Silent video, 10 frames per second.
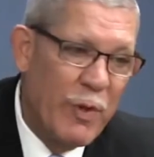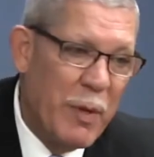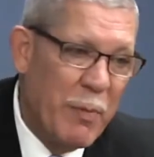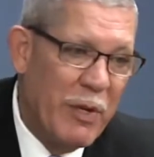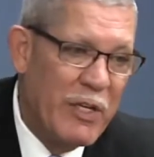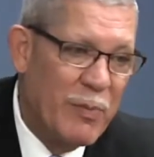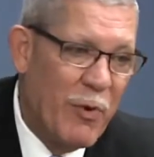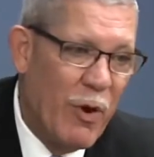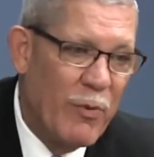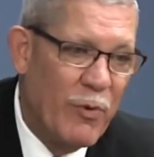whether it be police
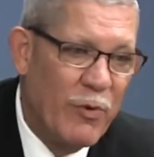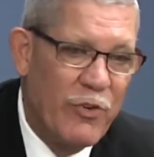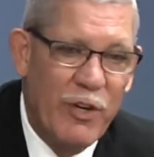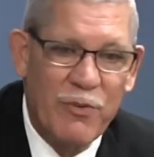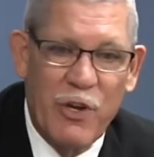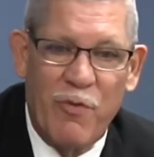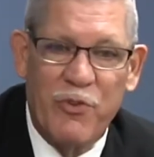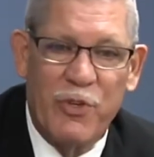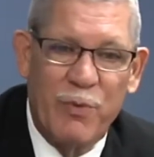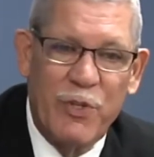department or the sheriff's
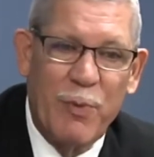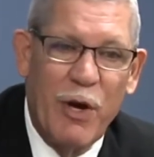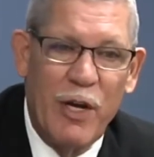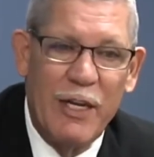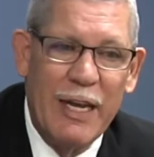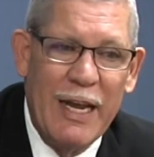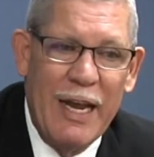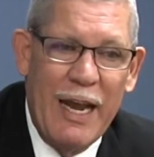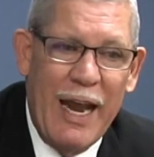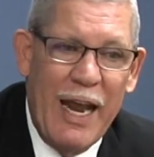office, to respond. Mm-hmm.